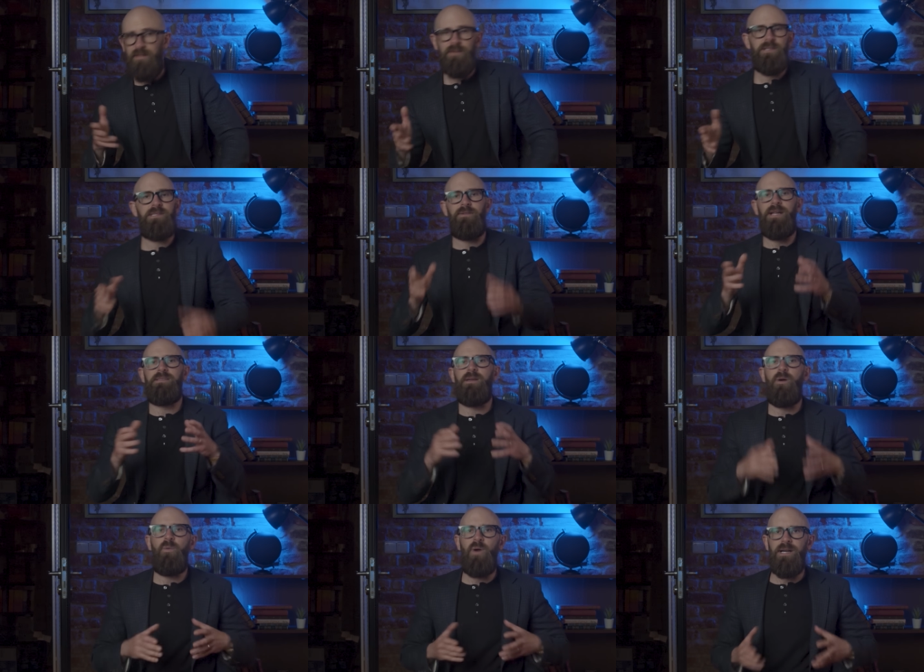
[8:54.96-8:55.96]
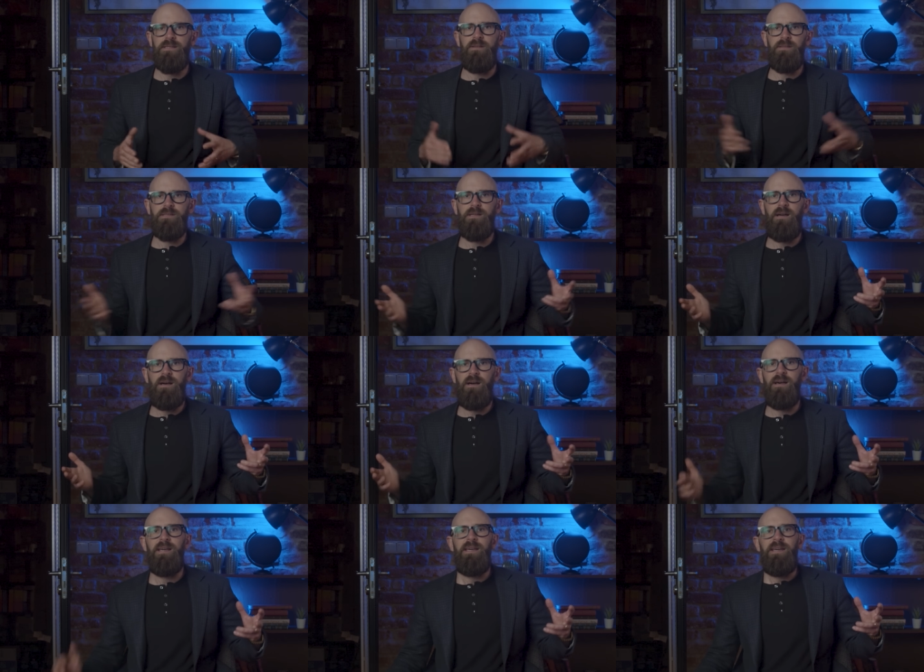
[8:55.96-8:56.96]
The theories surrounding white holes
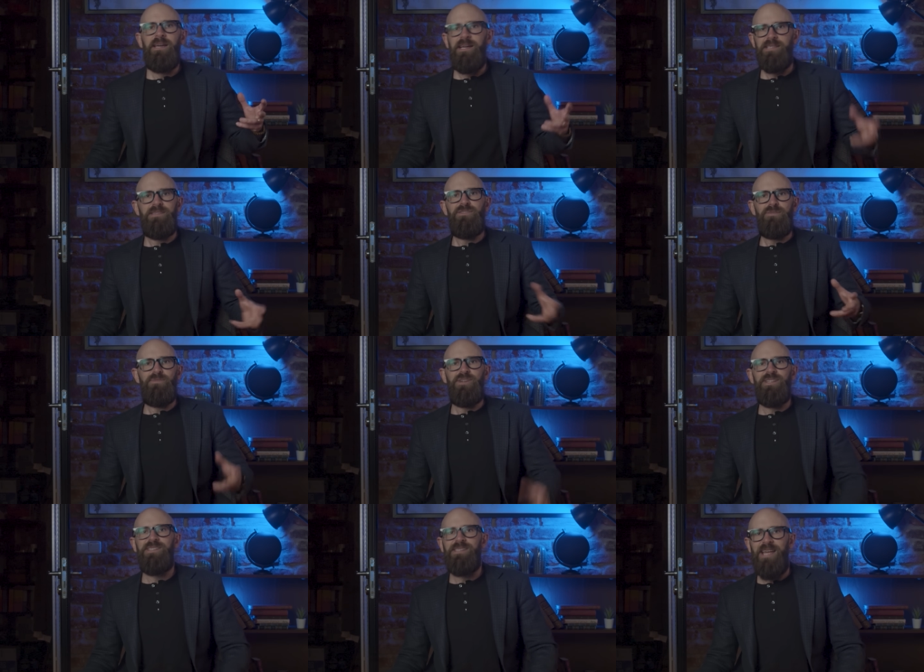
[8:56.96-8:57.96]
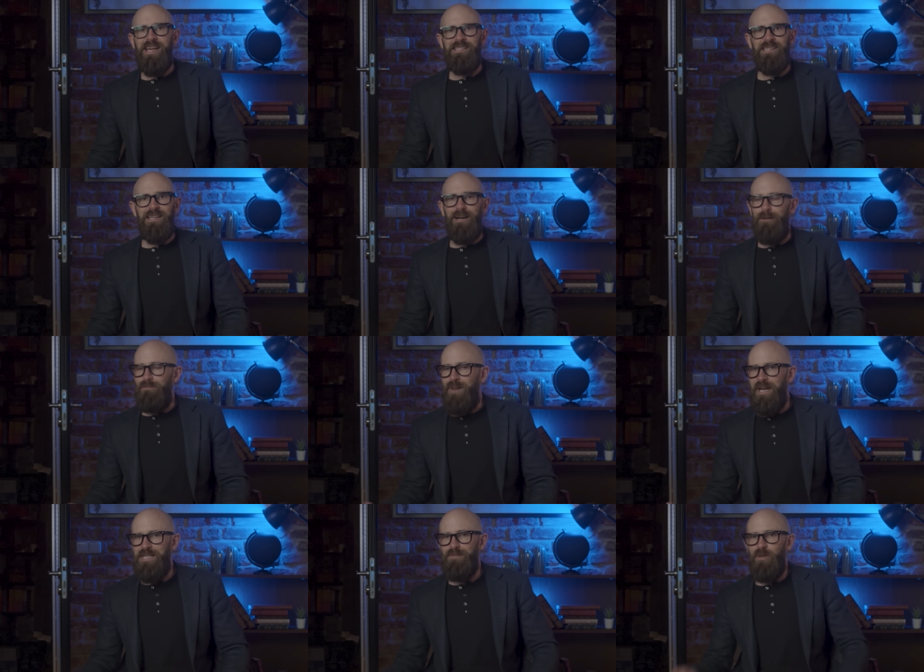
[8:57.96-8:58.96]
are as numerous as they are
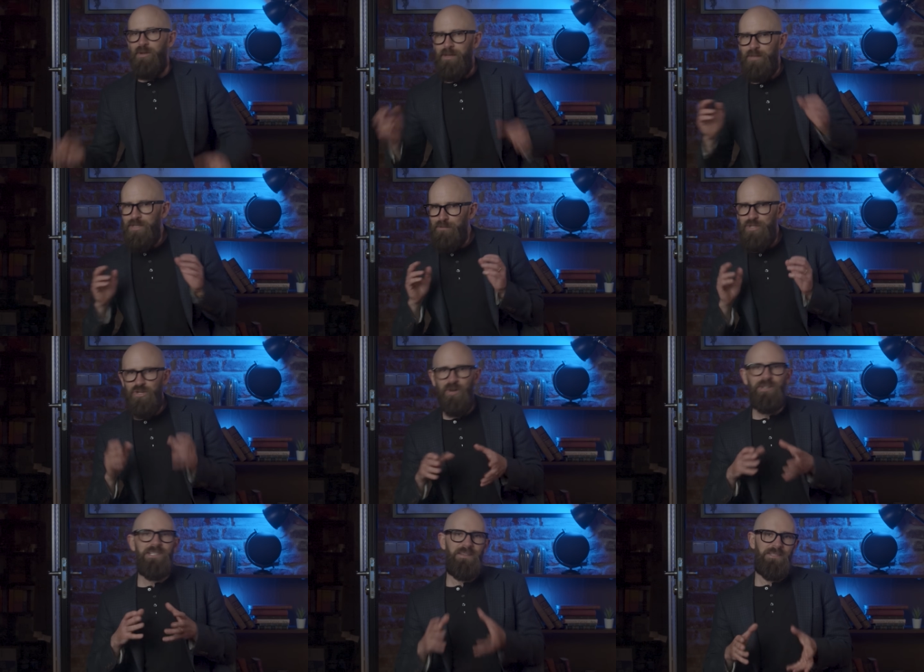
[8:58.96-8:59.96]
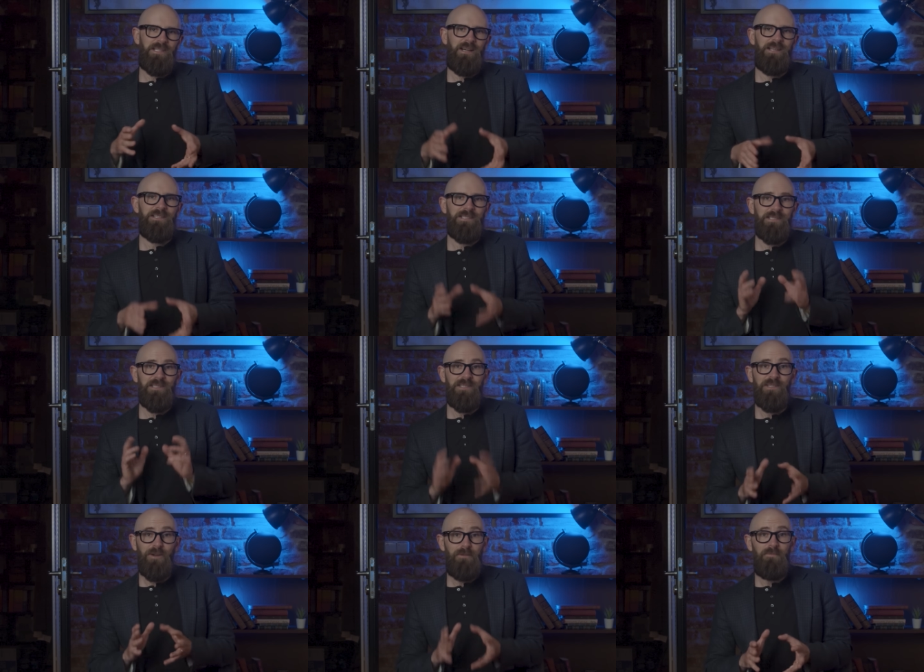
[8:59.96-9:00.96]
mind-blowing, but the majority of scientists
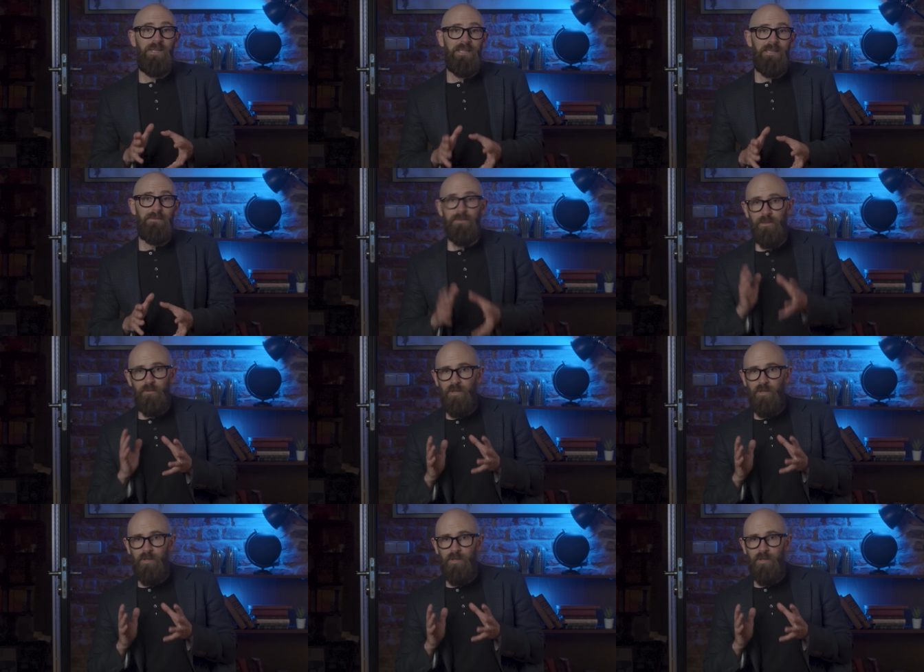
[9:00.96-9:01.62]
don't believe that